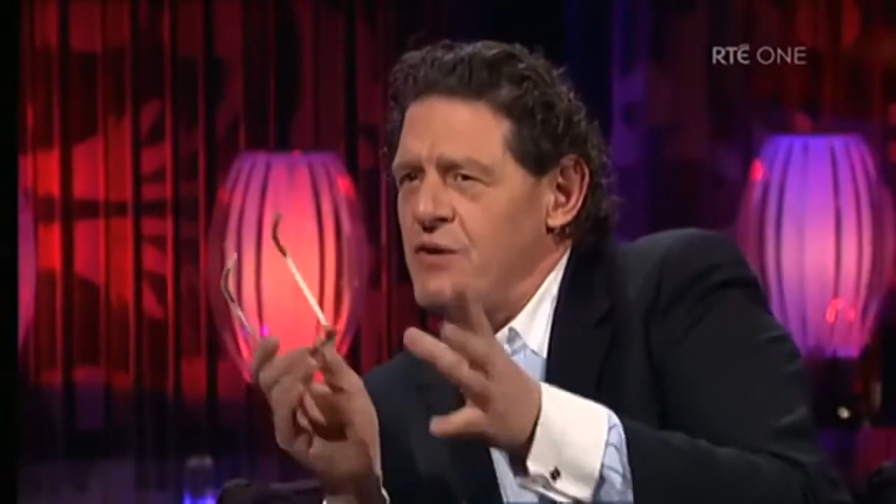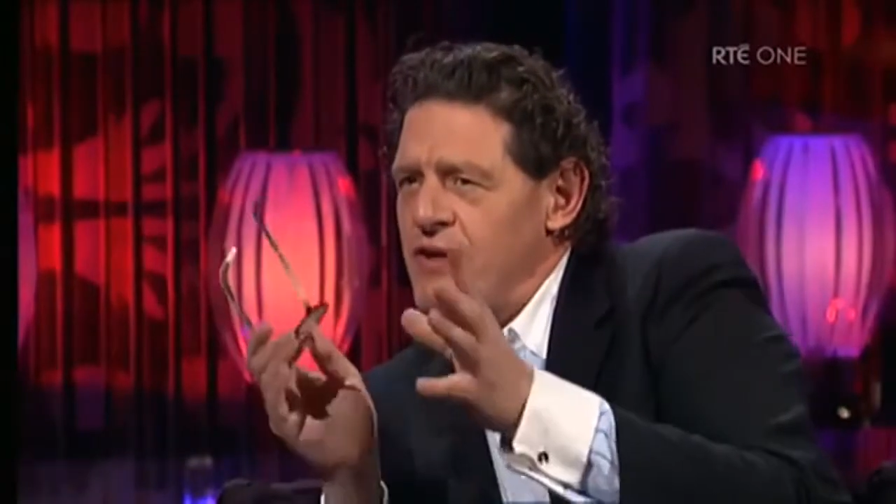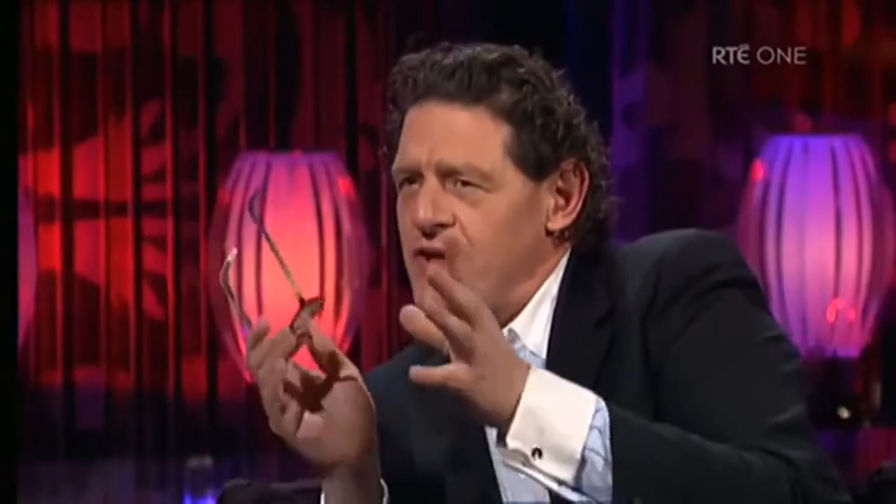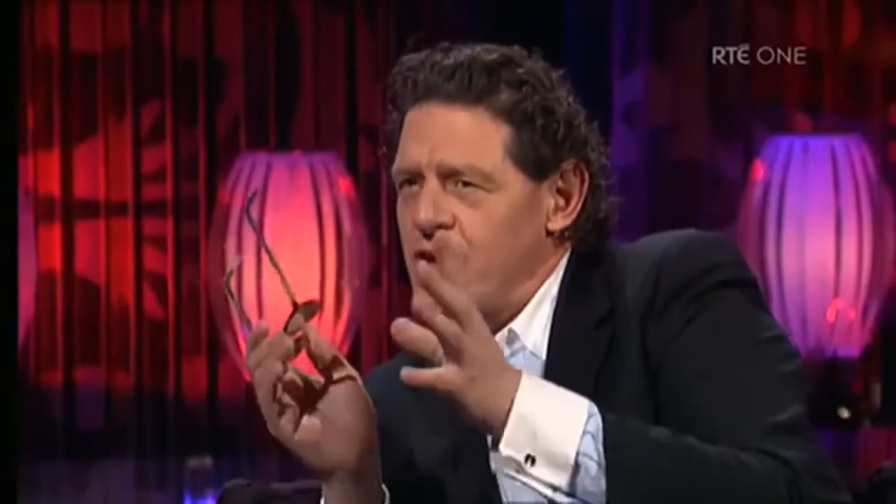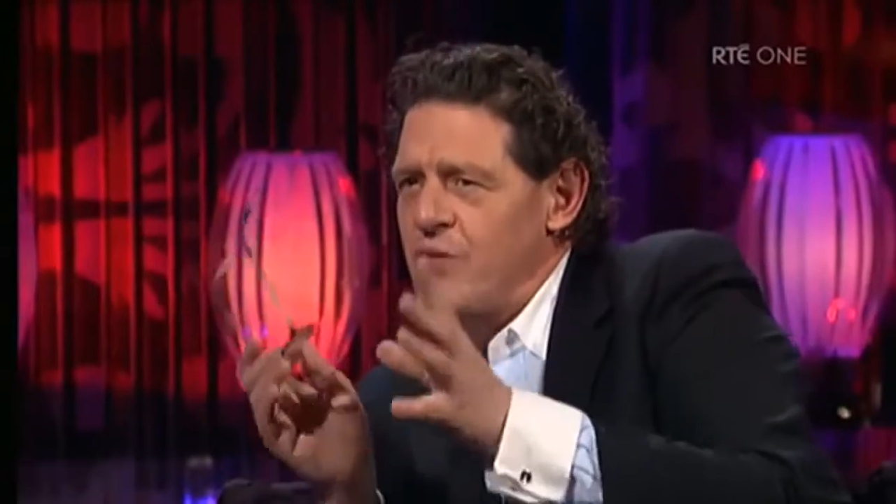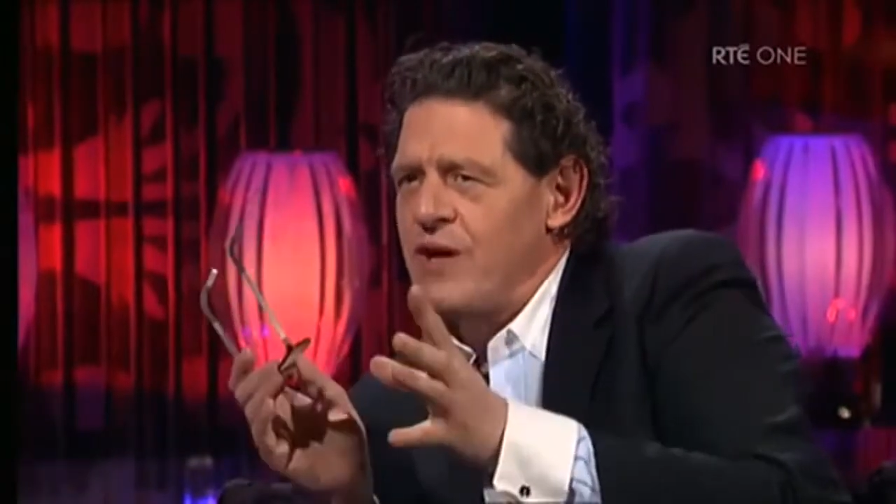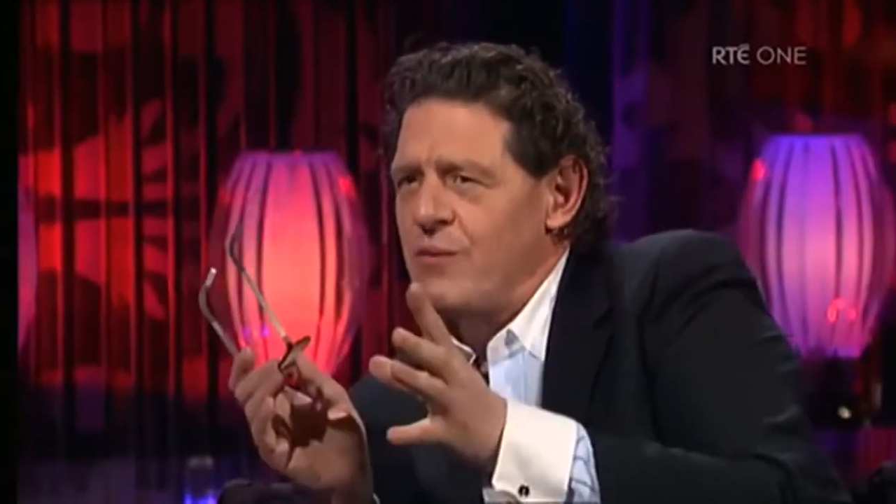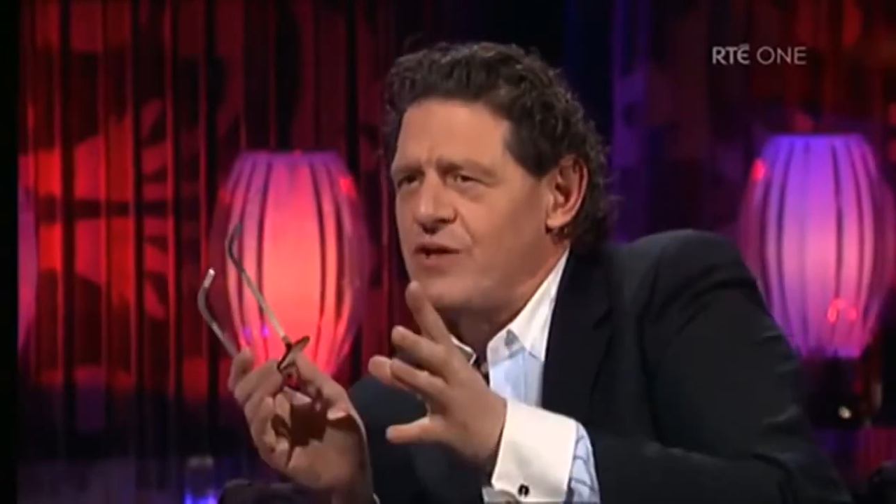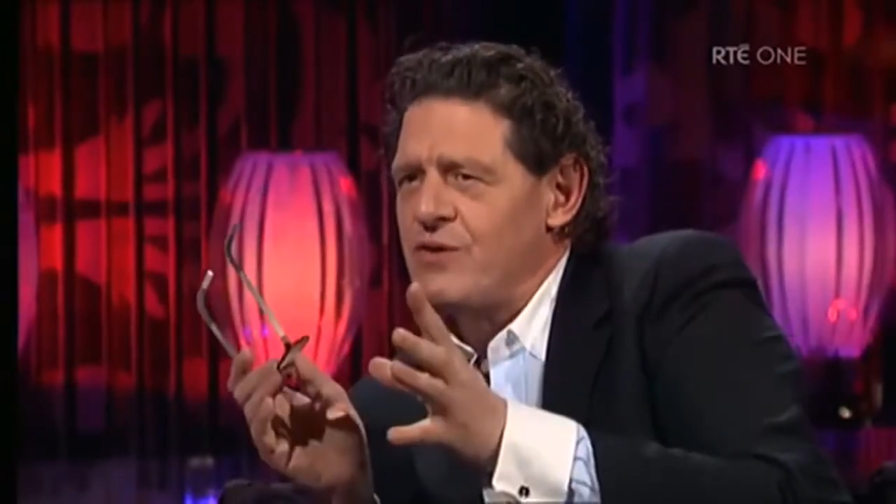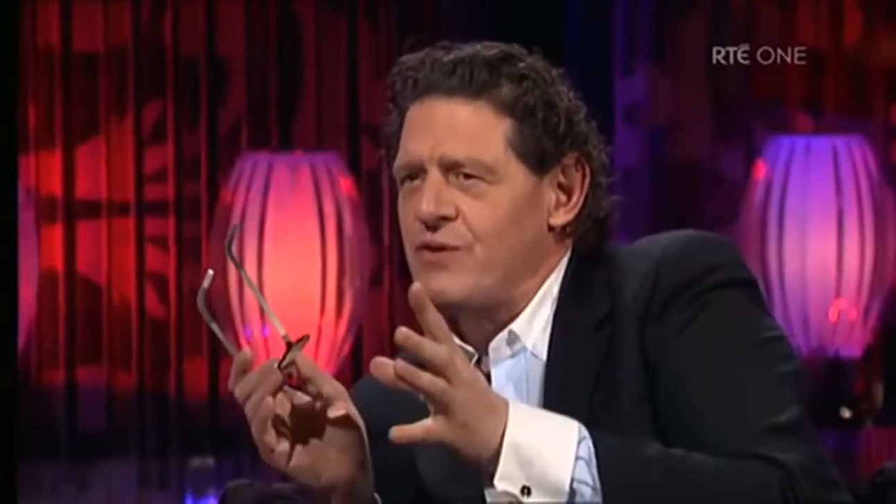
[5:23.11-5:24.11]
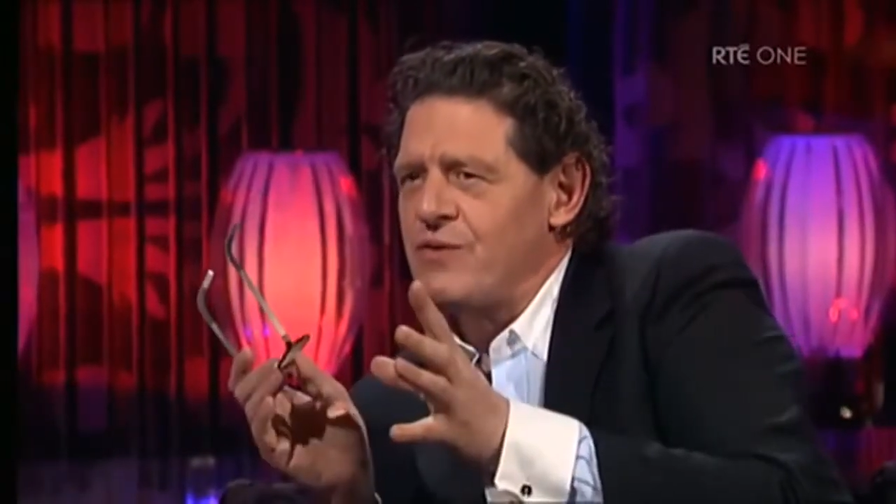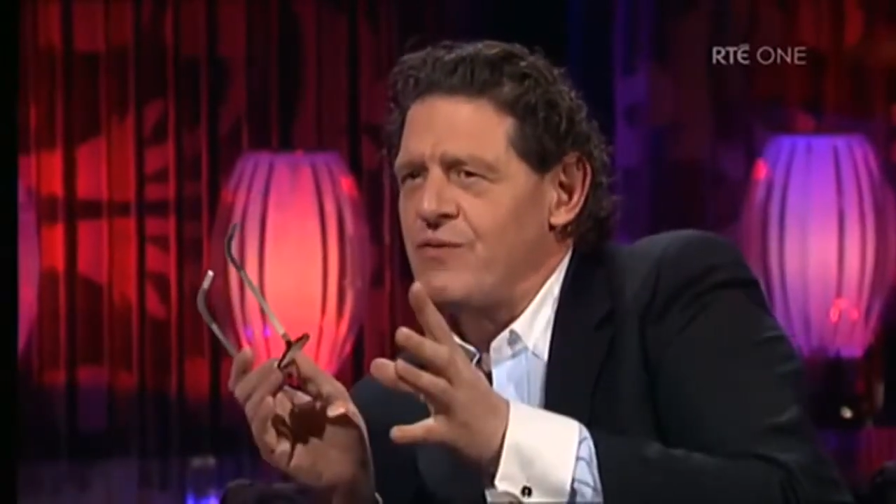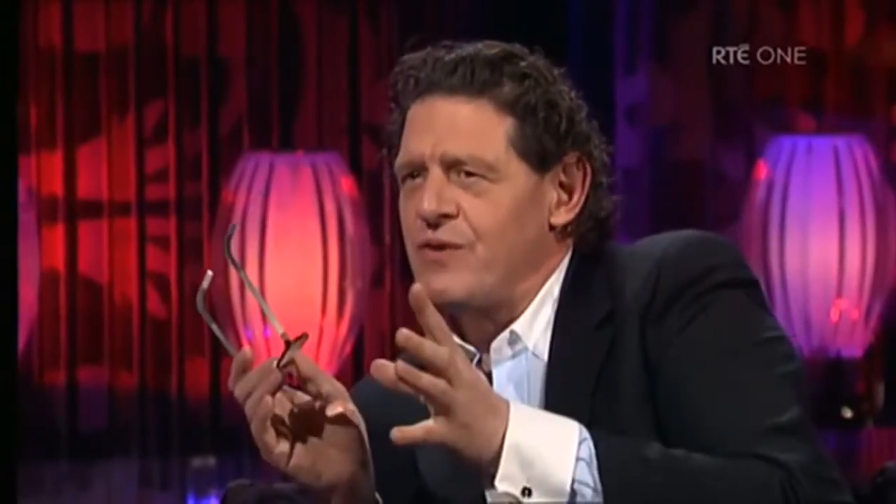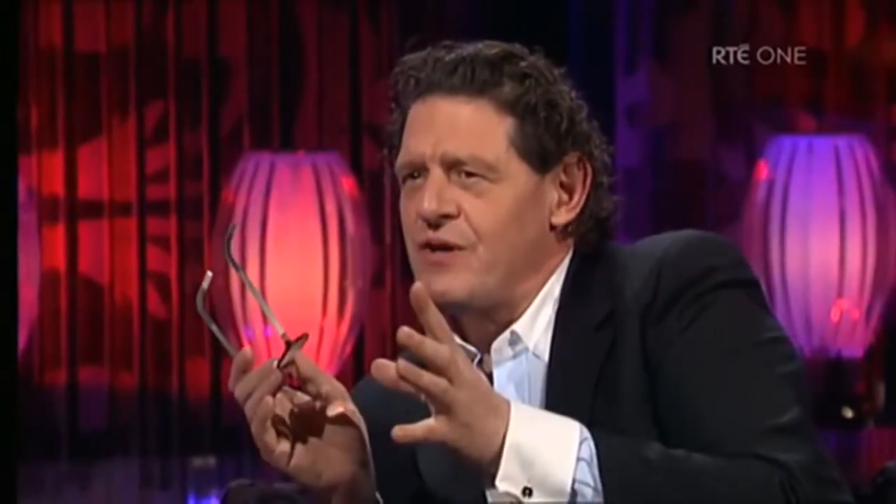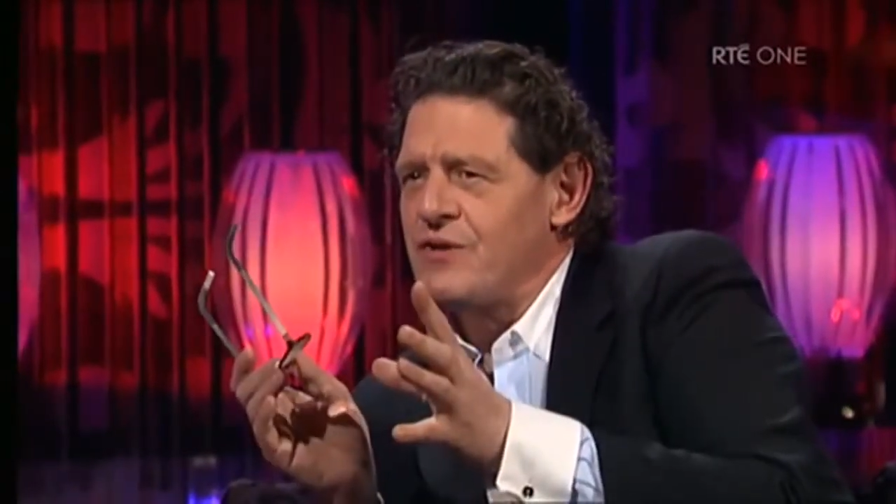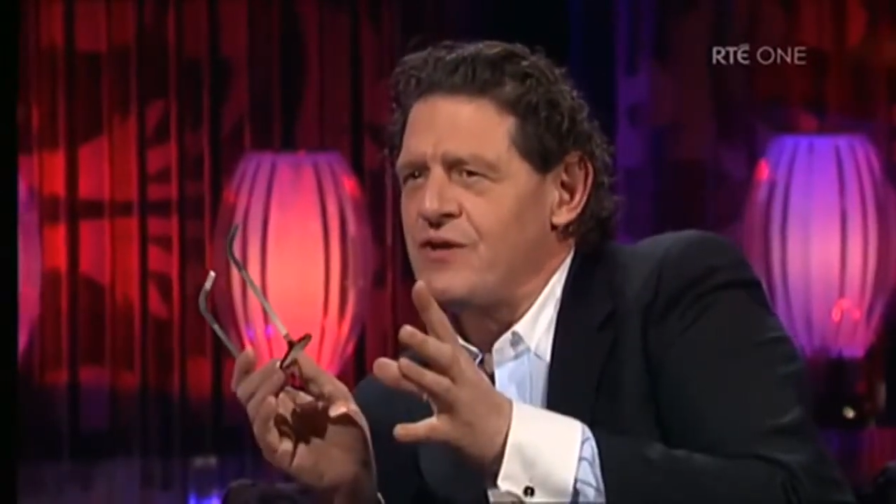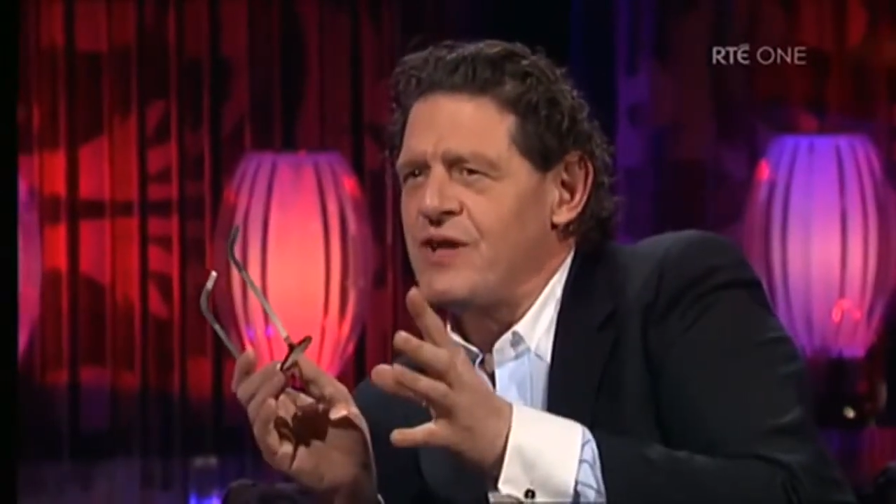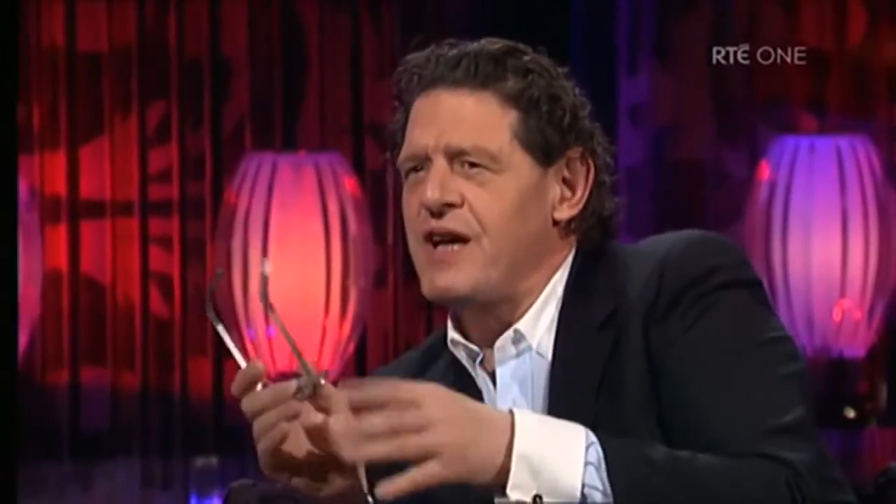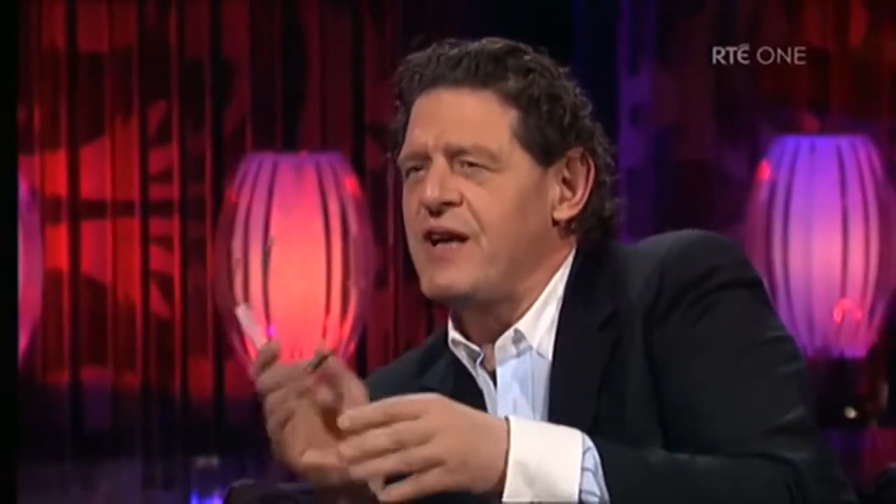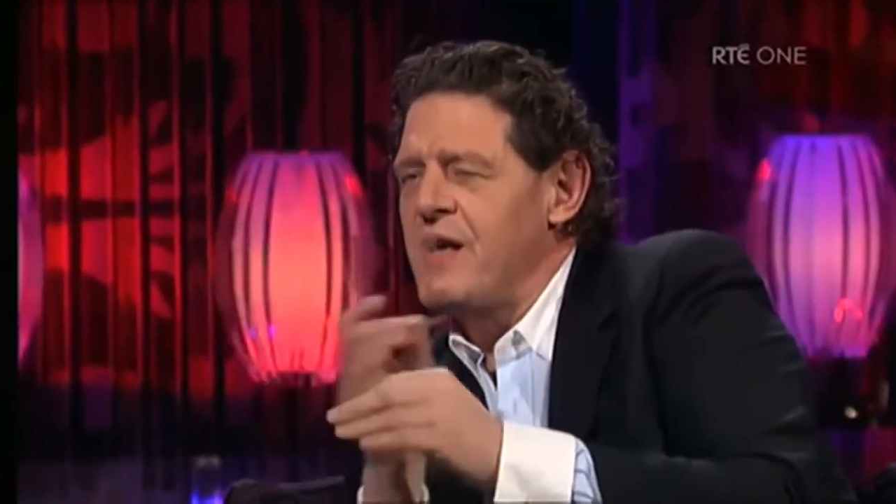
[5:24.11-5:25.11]
If you look at the great restaurants of France
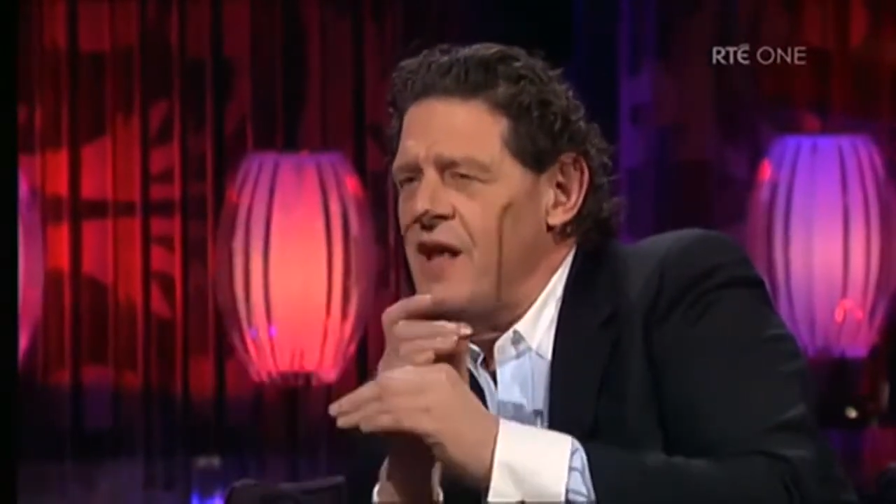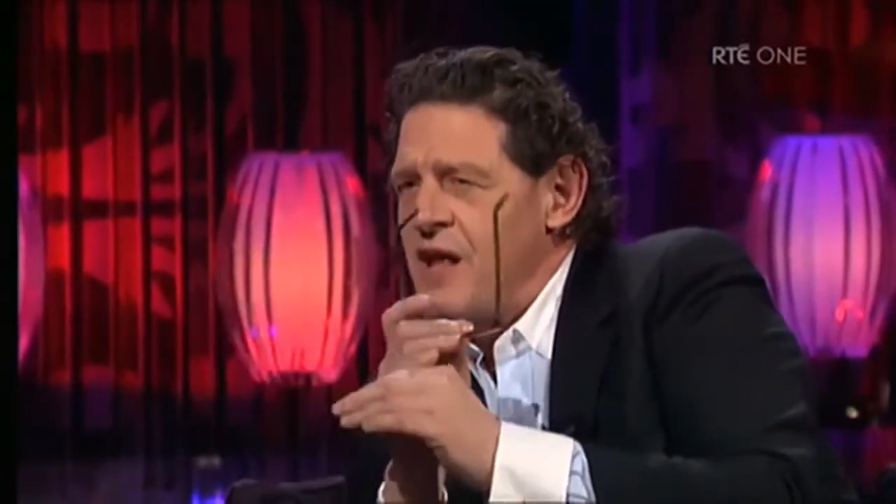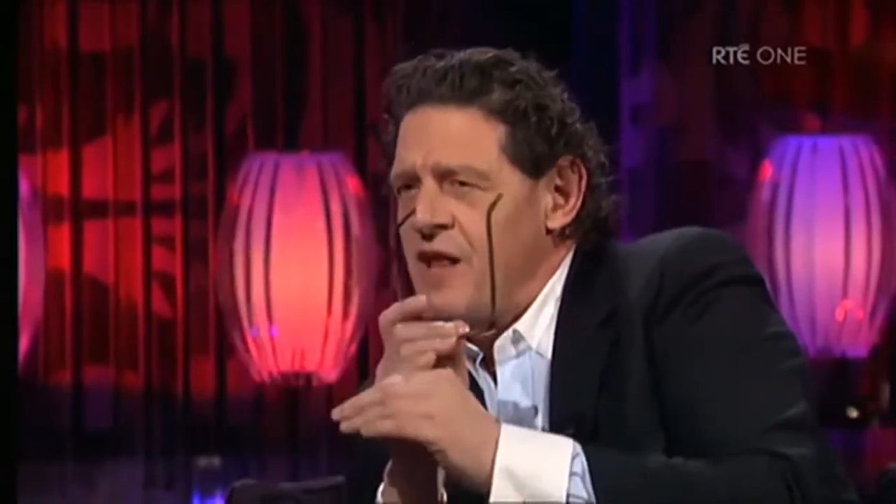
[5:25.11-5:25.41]
today,